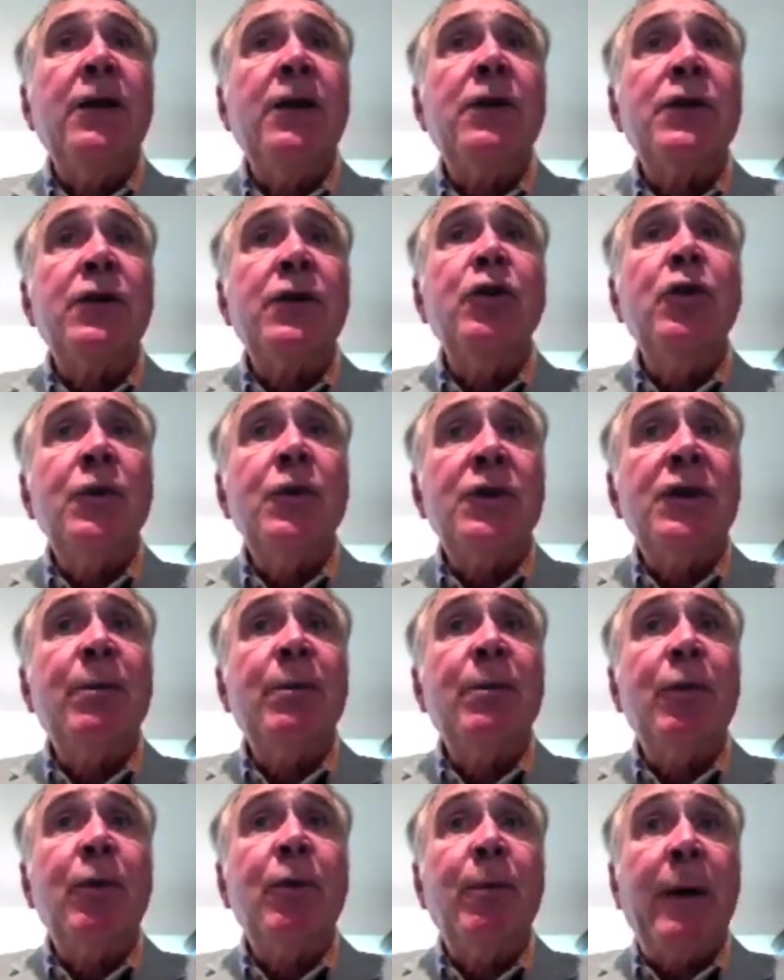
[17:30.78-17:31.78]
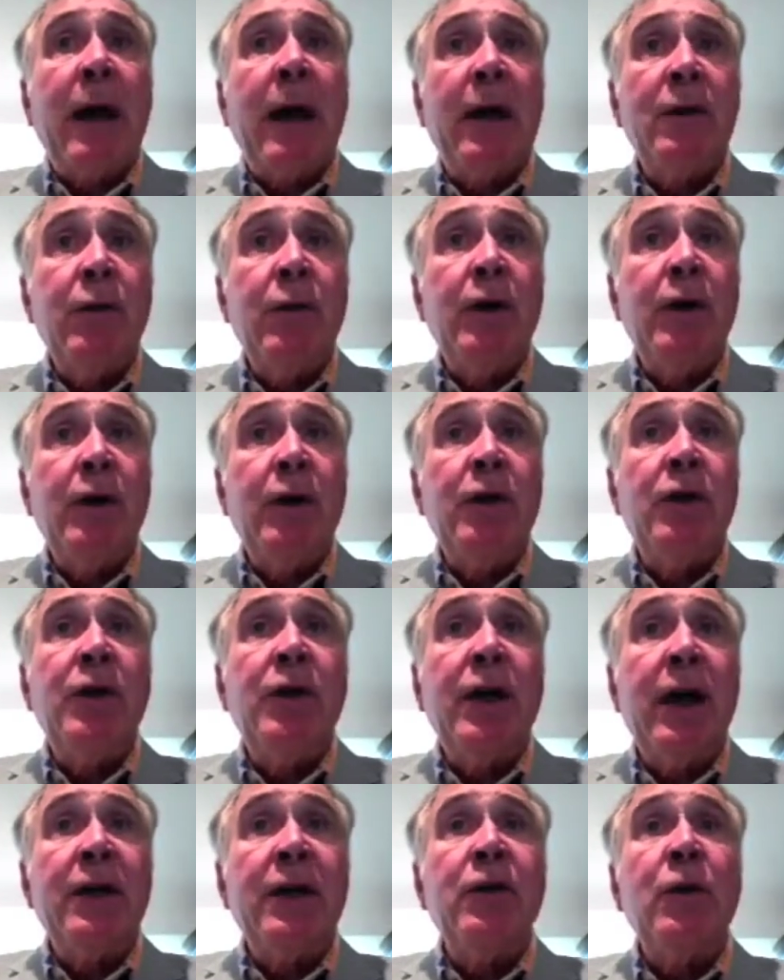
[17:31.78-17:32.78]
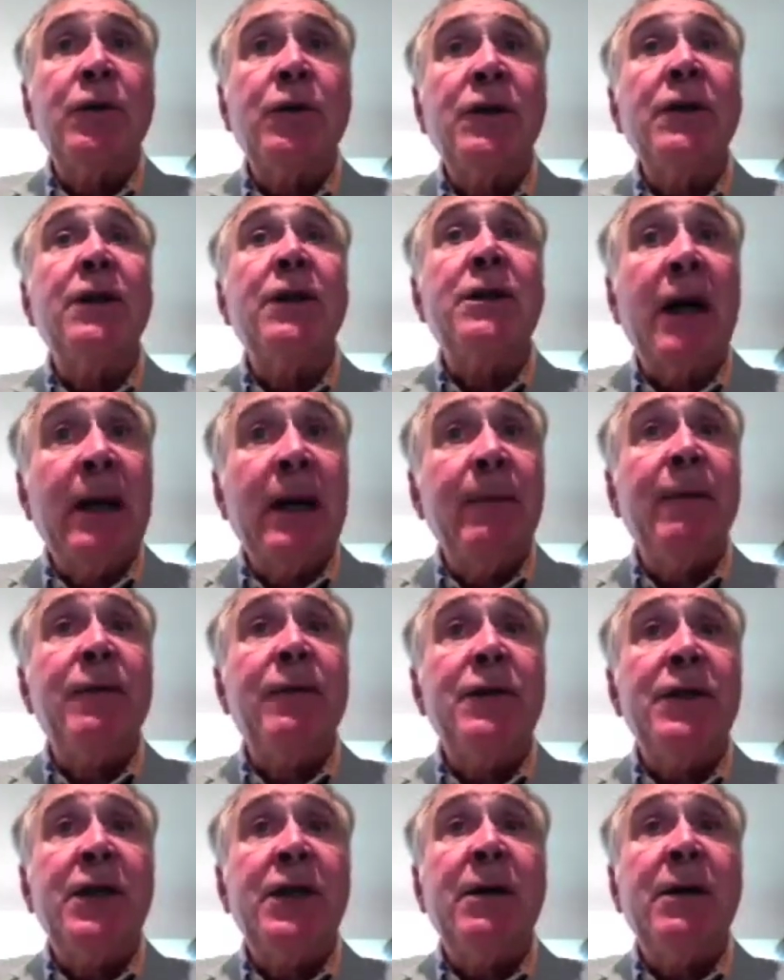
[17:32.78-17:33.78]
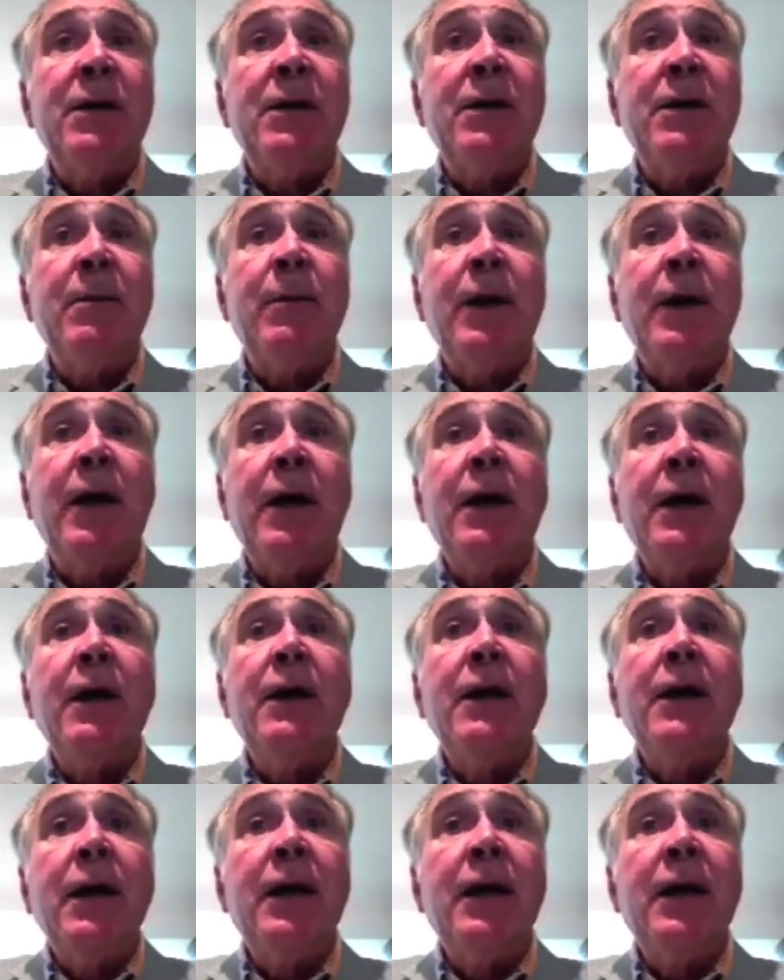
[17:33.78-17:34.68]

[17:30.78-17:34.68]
And there's a new simple pathway to diagnosing the type of TMA